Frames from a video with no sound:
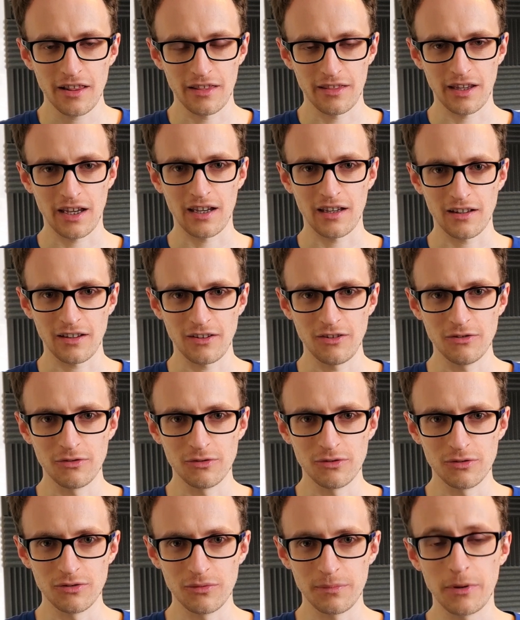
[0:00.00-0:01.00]
that
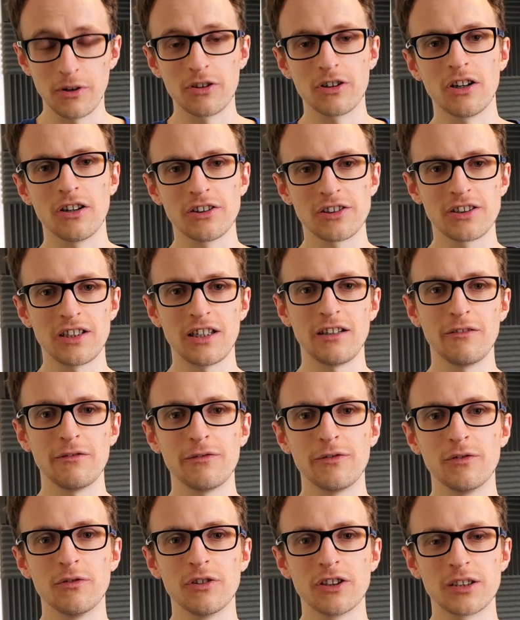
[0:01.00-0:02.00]
you're podcasting
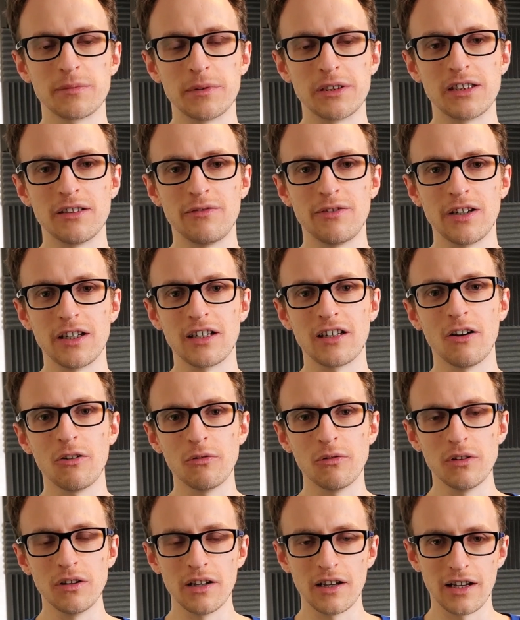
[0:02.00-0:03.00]
for a specific
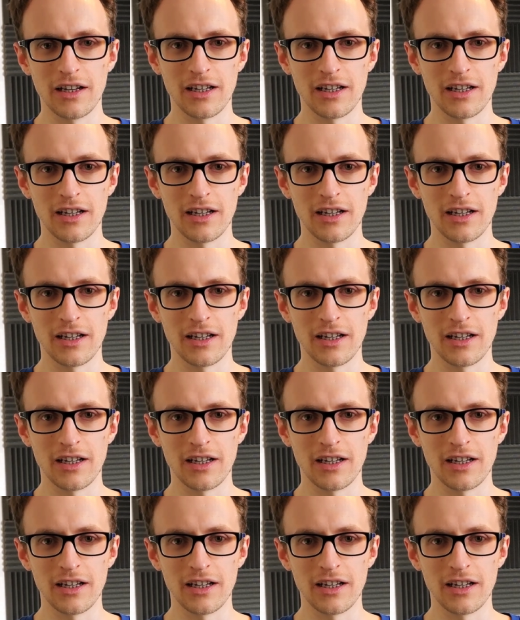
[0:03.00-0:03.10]
goal,